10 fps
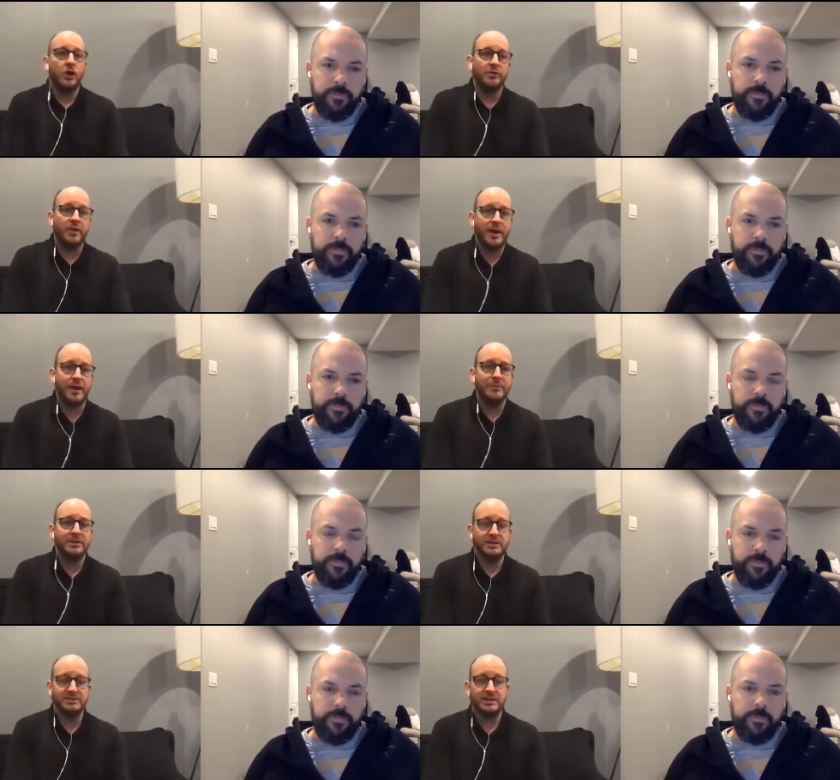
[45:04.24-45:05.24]
Speaker 1: them and
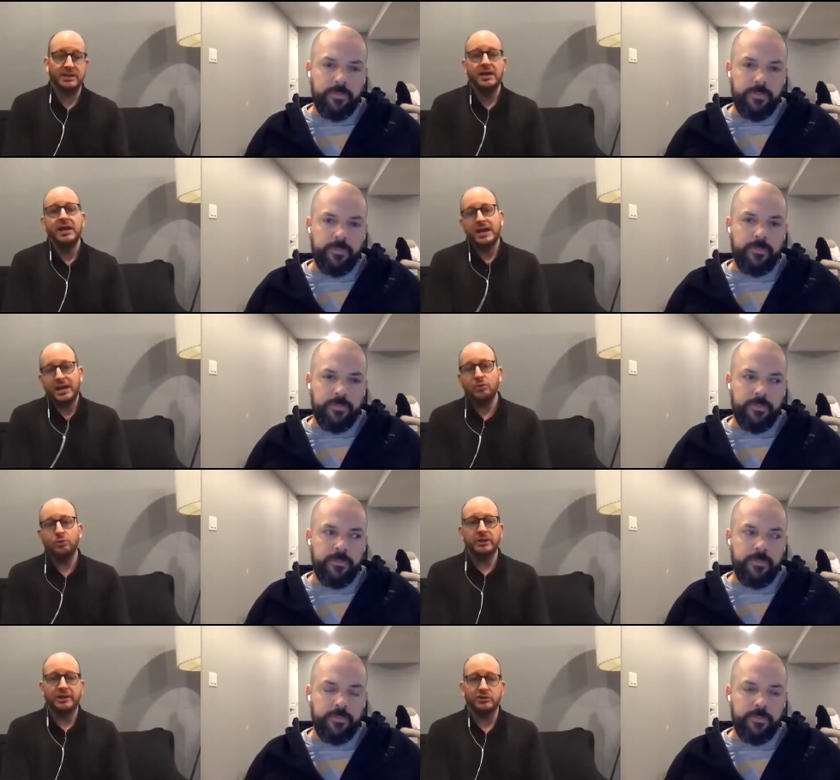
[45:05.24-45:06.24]
they say, Hey, we'd
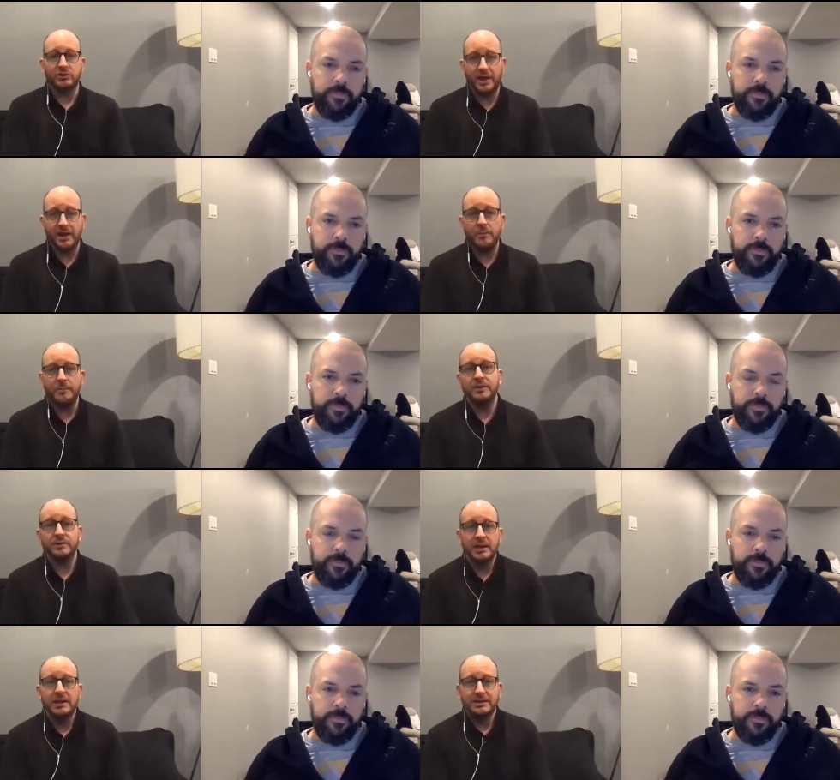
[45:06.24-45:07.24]
like your help. And
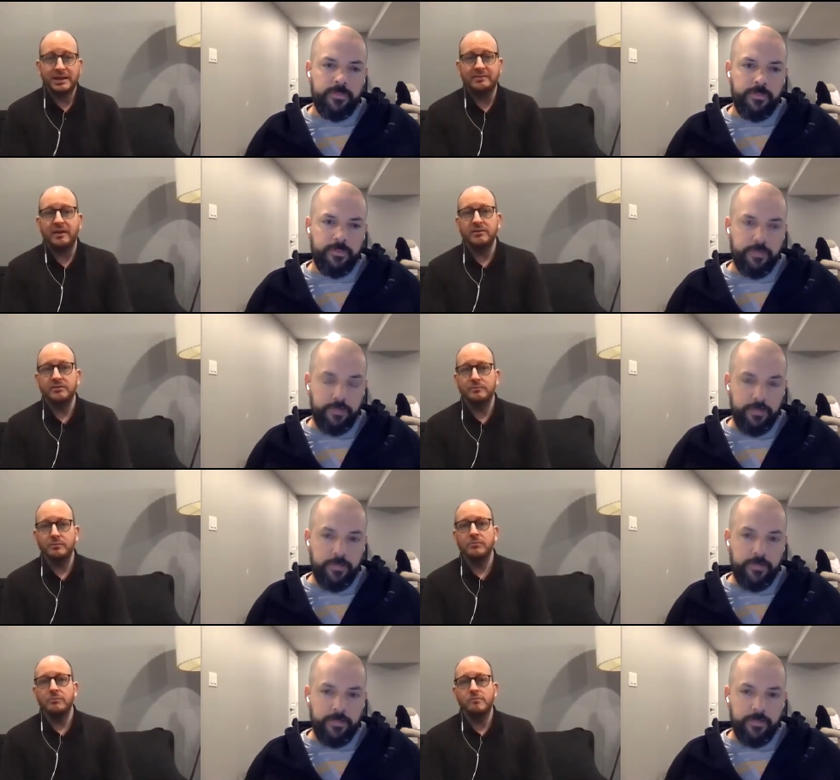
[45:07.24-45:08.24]
that's how you
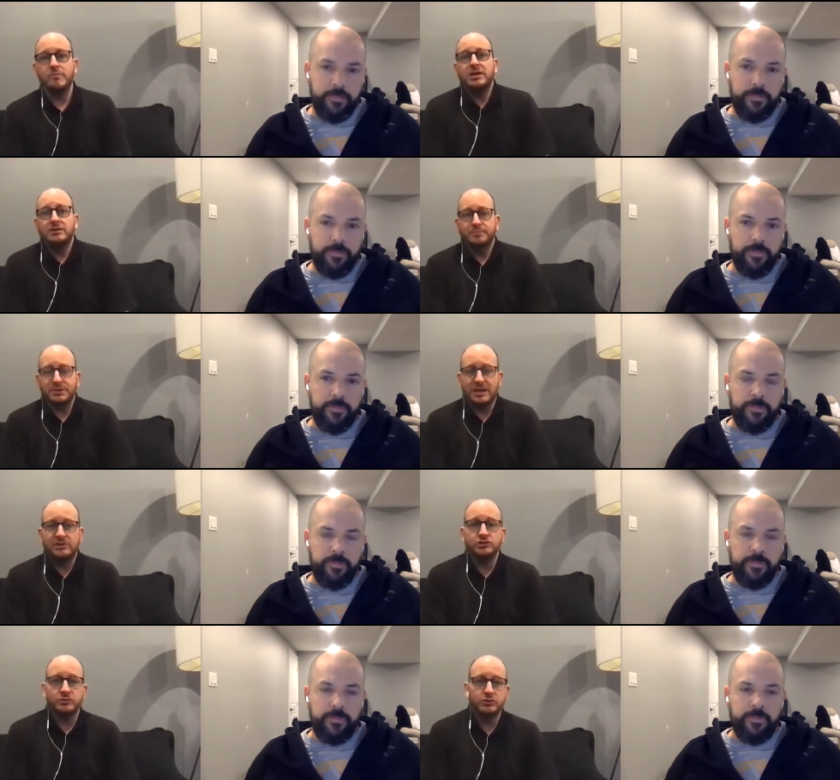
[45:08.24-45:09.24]
meet
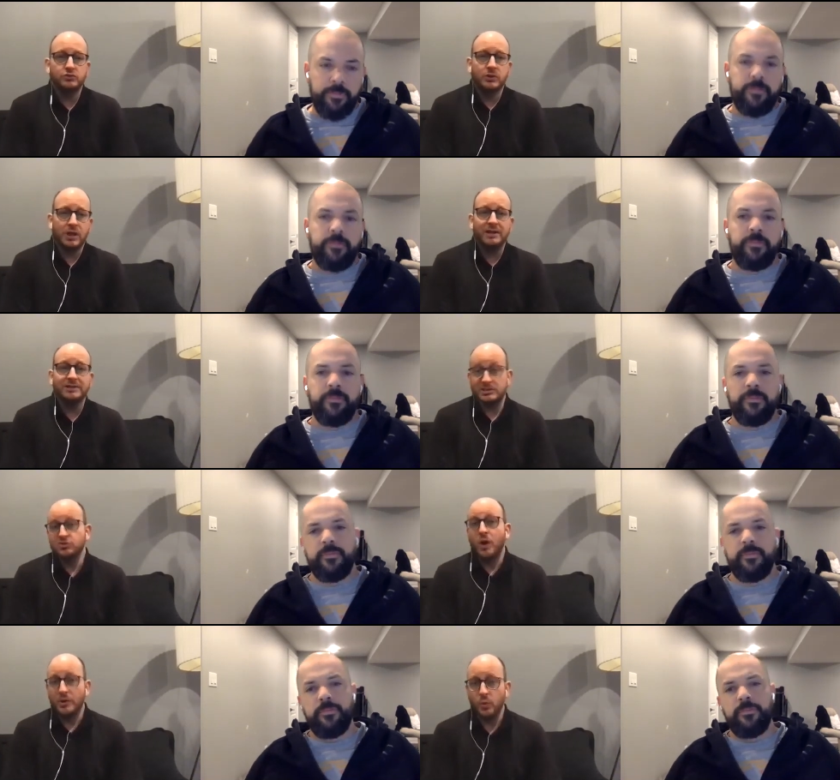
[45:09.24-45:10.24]
potential new clients. That's
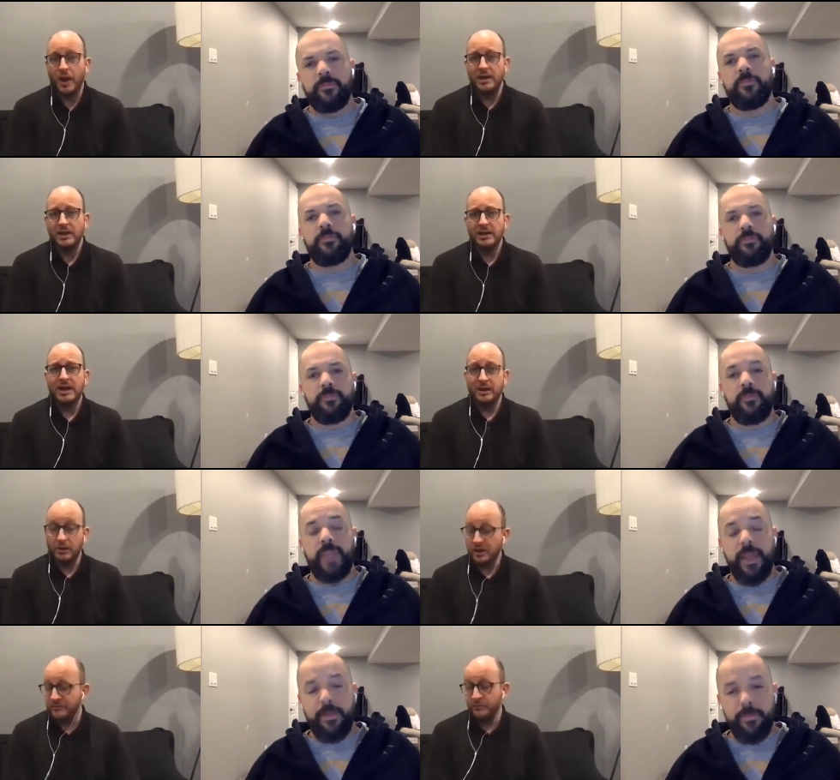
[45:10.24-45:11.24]
one way. And a
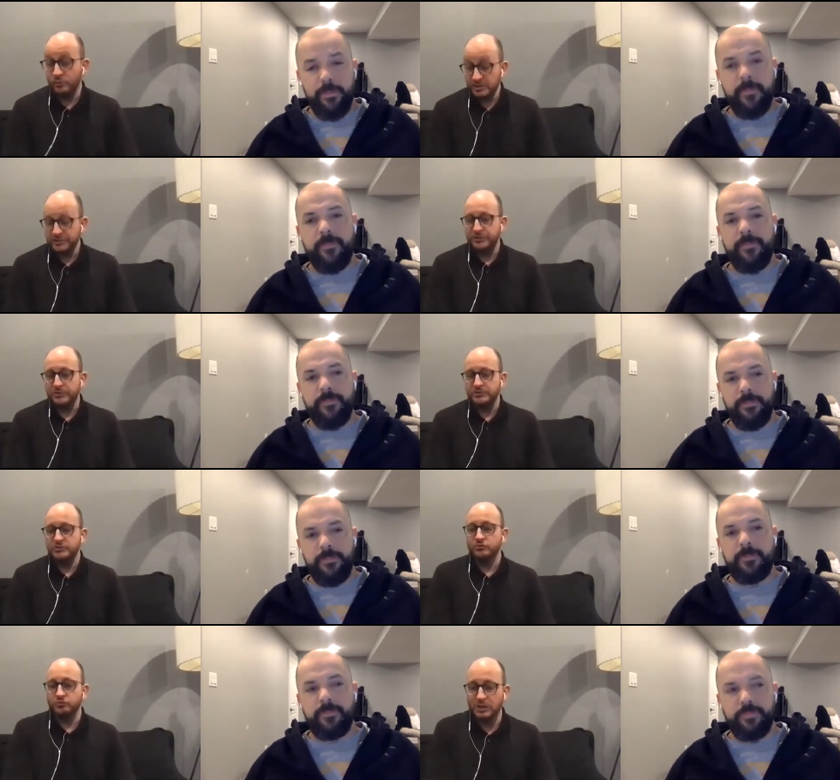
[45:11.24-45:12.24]
lot of realtors yeah.
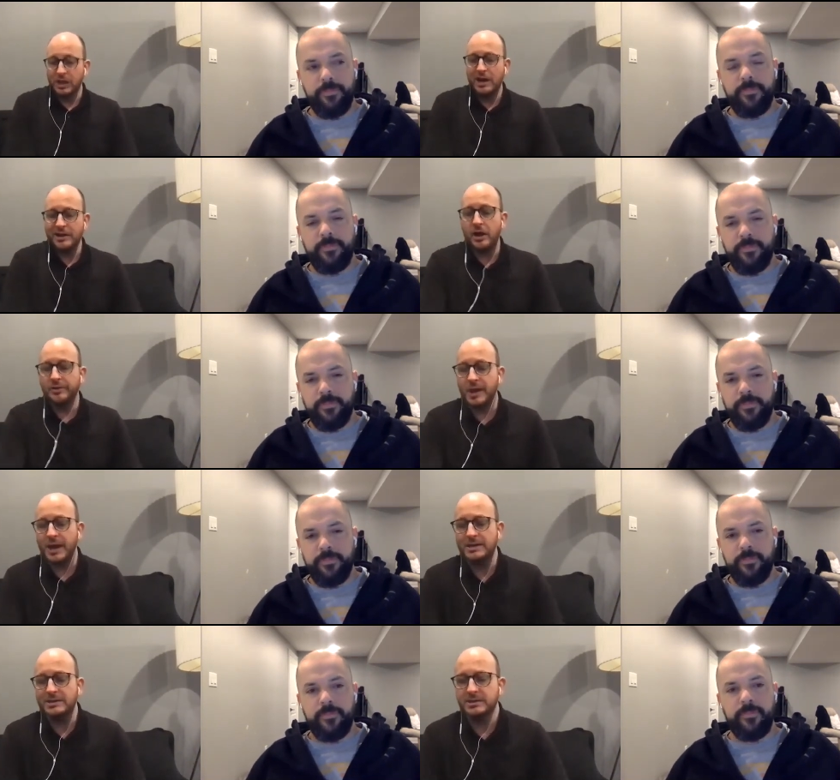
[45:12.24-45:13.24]
rely on that.
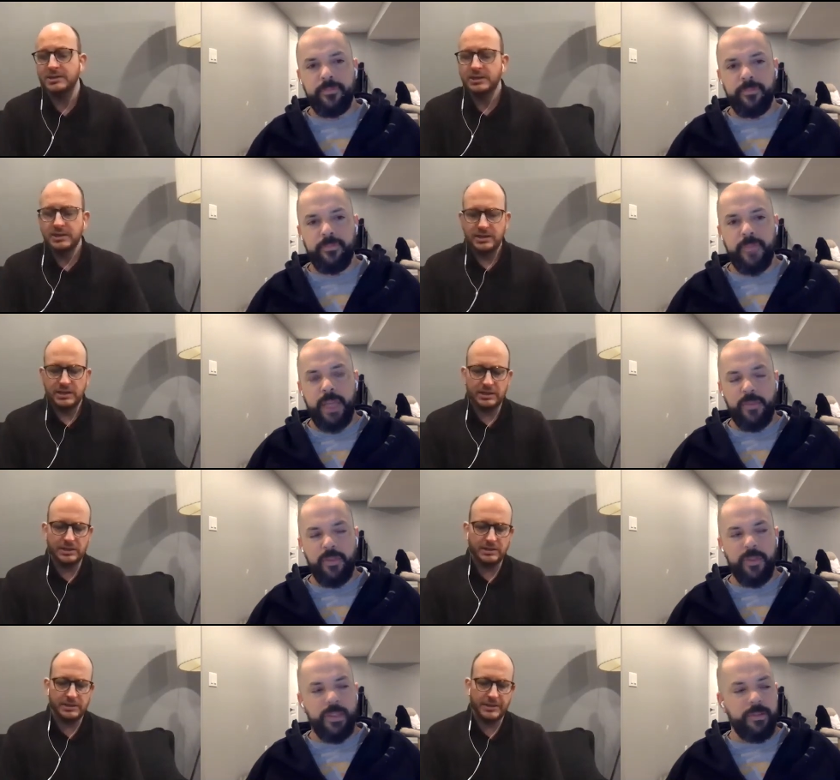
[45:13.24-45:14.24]
Um,
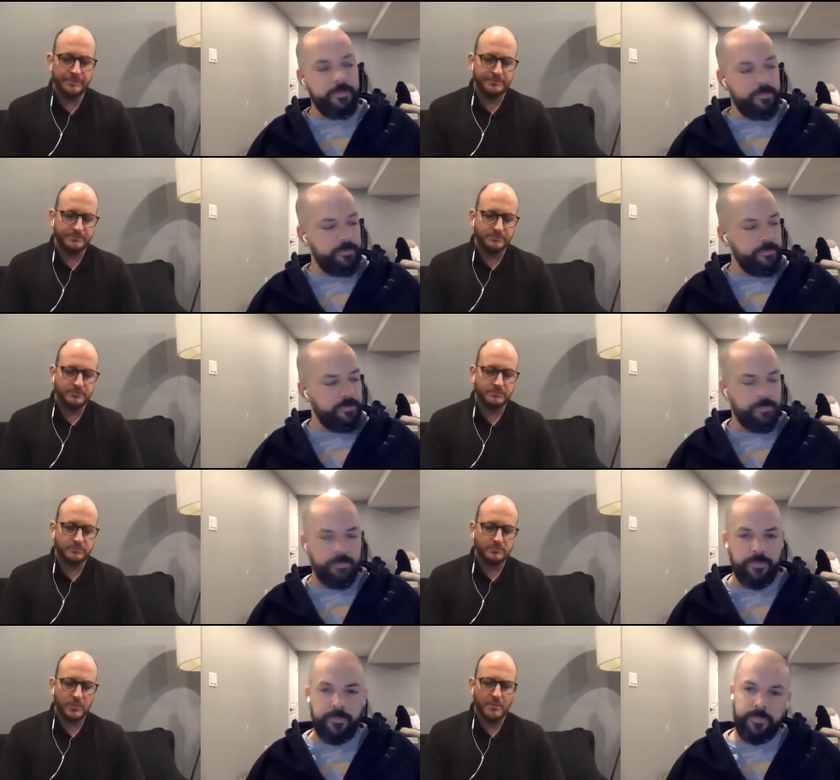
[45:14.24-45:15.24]
Absolutely.
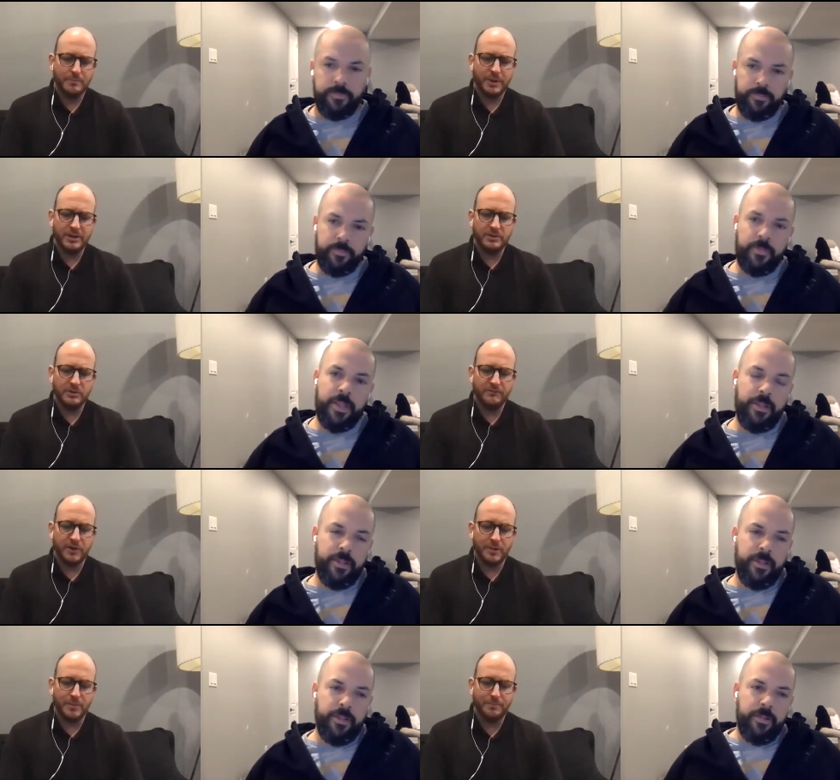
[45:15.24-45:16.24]
But from
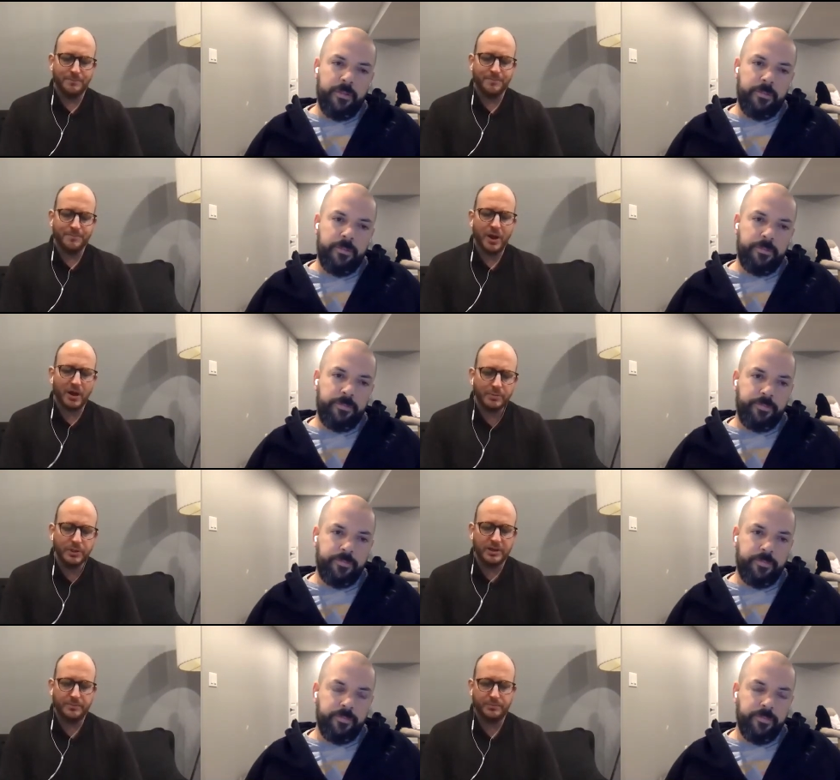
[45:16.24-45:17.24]
a public
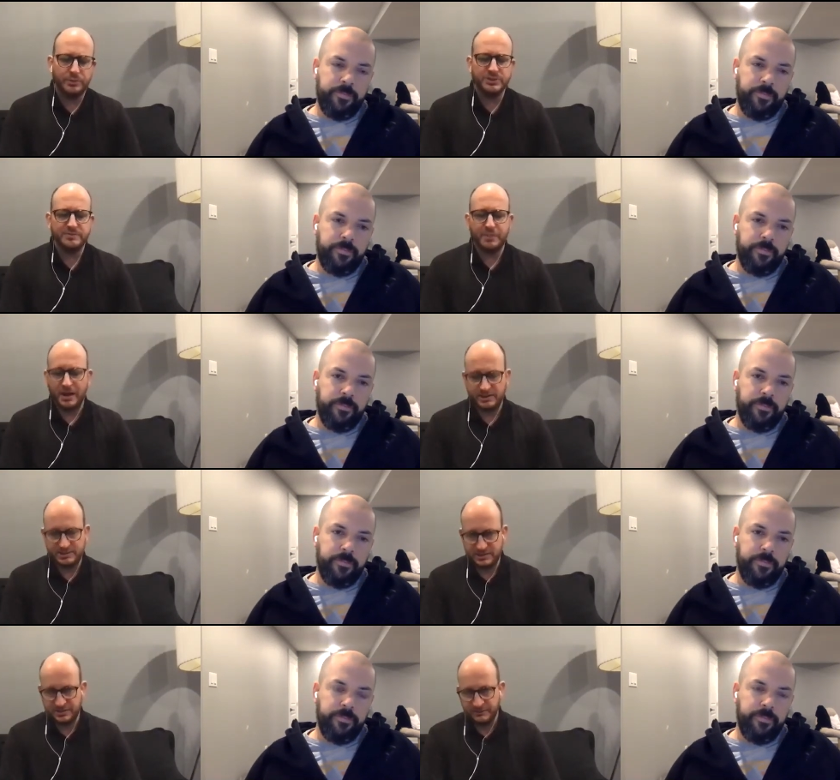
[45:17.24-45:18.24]

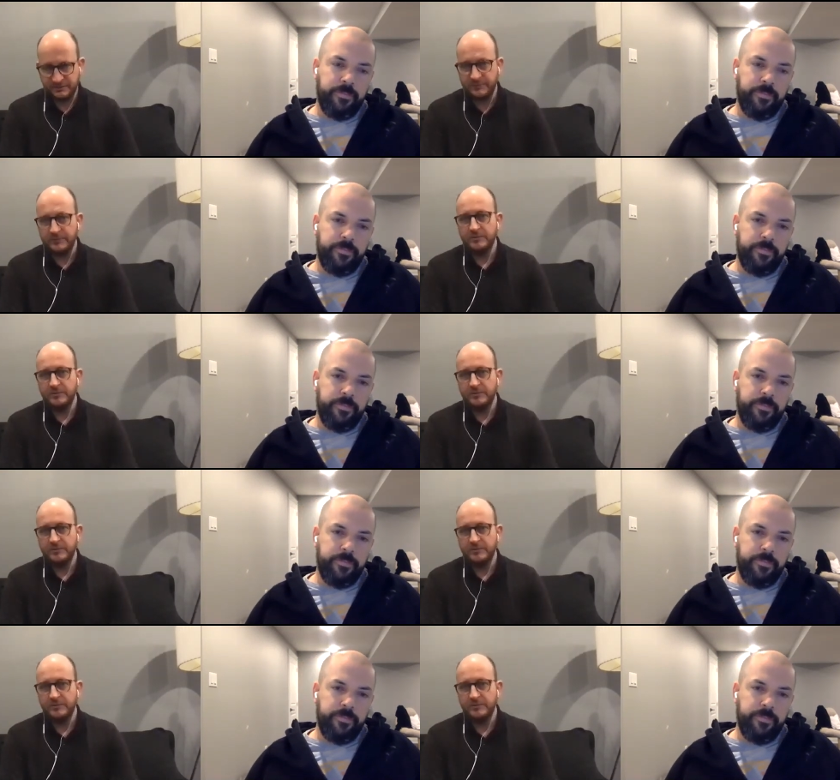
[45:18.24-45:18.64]
perspective.